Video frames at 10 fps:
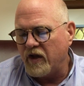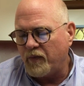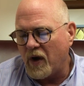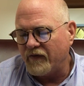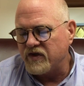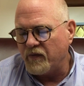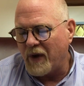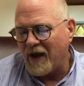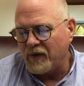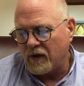in the province of
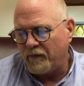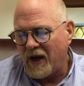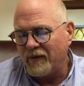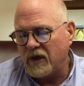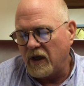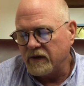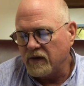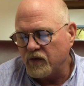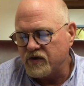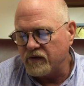Babylon,
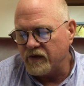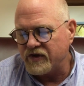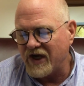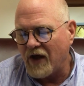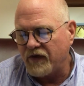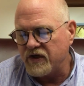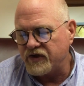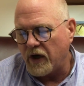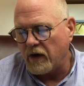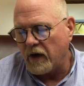which is the
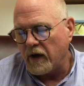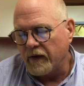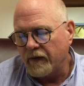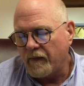southeast area.